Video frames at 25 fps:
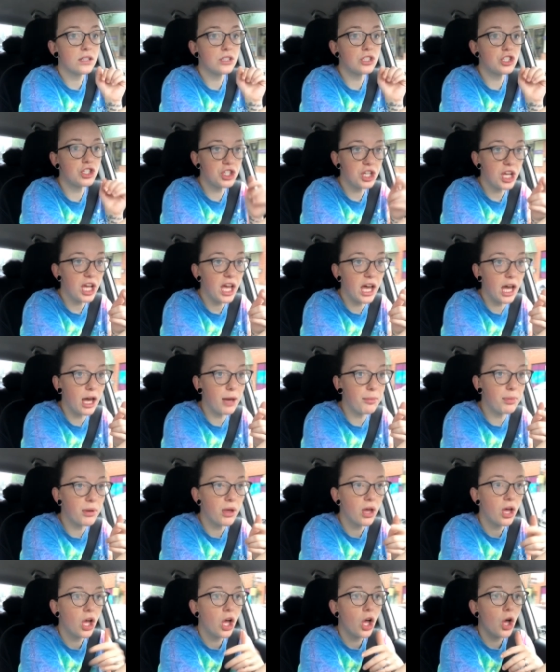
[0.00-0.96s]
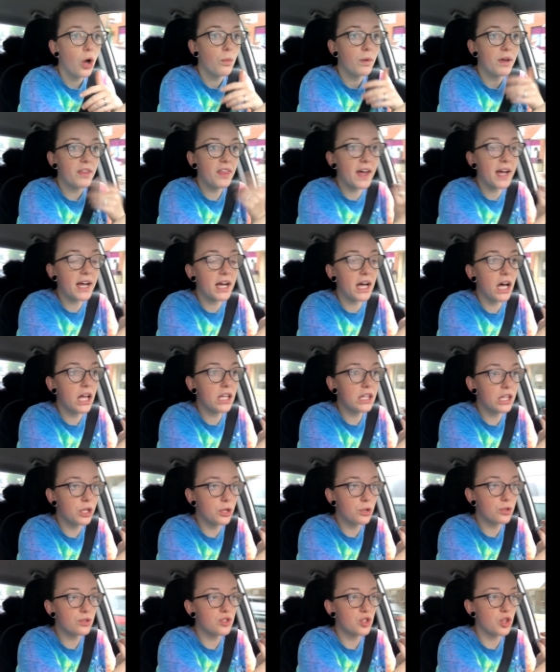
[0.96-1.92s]
chip with like a
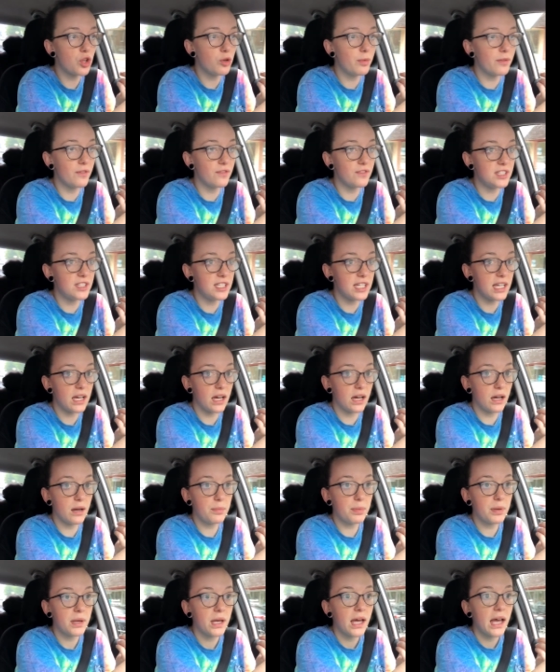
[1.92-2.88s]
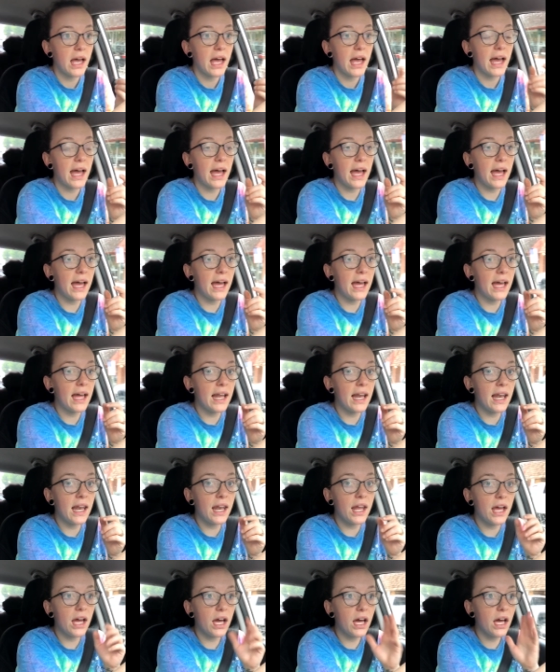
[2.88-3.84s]
little scoop of dip
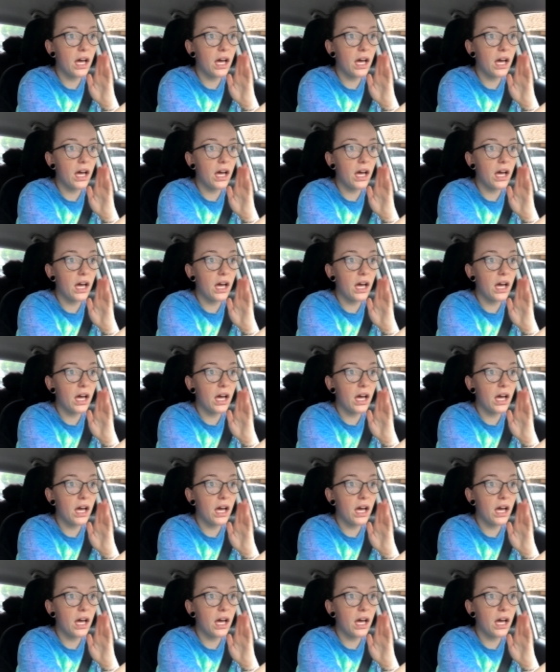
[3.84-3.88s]
and